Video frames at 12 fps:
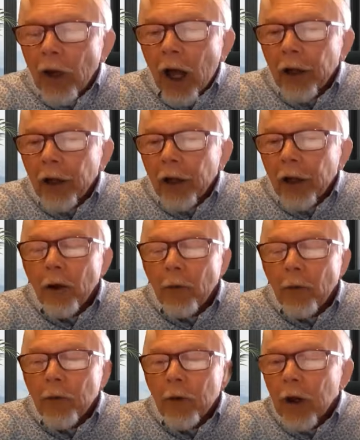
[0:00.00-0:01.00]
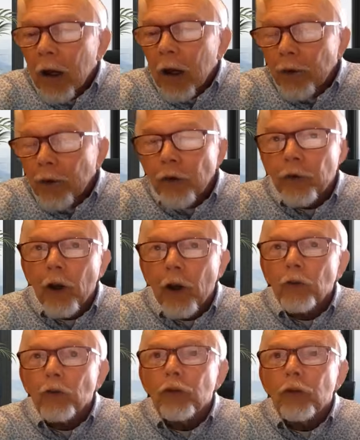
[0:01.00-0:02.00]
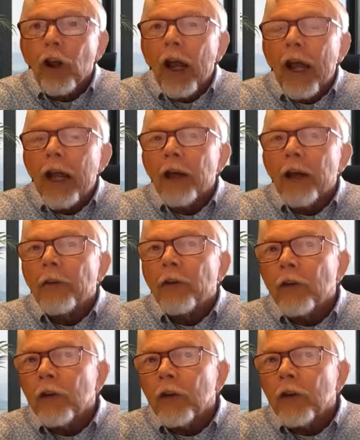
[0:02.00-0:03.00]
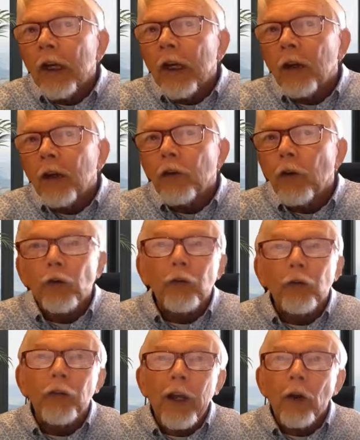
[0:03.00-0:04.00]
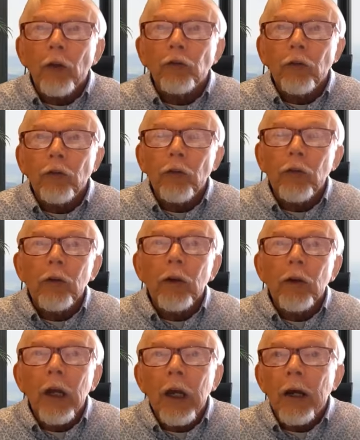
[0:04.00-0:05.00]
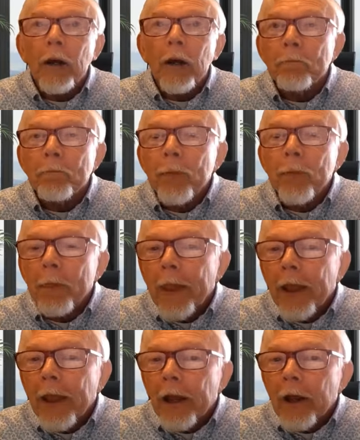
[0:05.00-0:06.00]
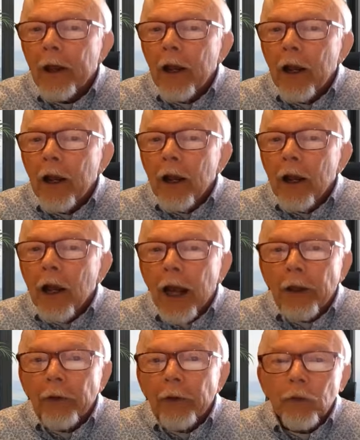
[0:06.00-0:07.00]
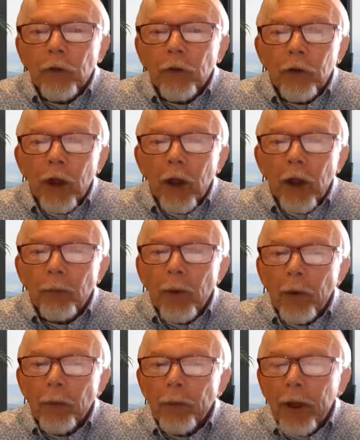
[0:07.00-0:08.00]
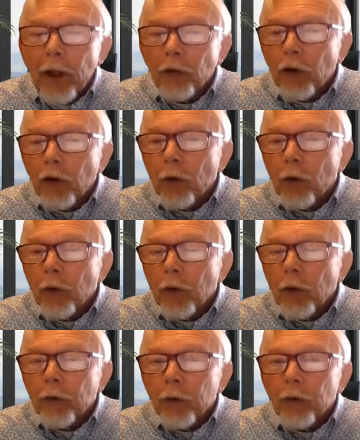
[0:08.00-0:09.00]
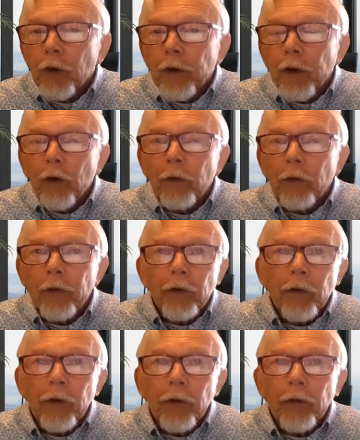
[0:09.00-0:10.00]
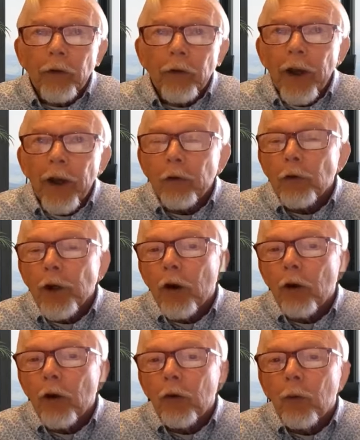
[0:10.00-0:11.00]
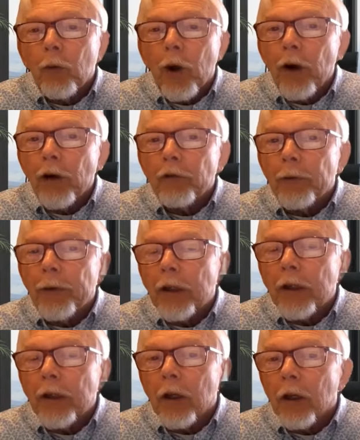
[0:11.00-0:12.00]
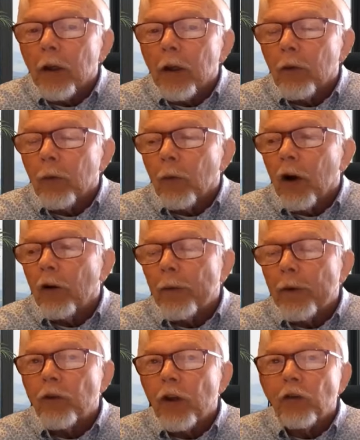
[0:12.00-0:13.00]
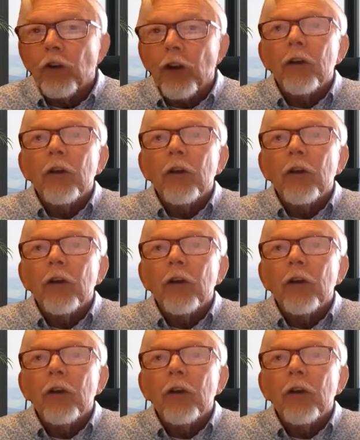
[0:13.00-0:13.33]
I'm a business coach and social psychologist, um, and my PhD was in the University of Nevada, Reno, where I've been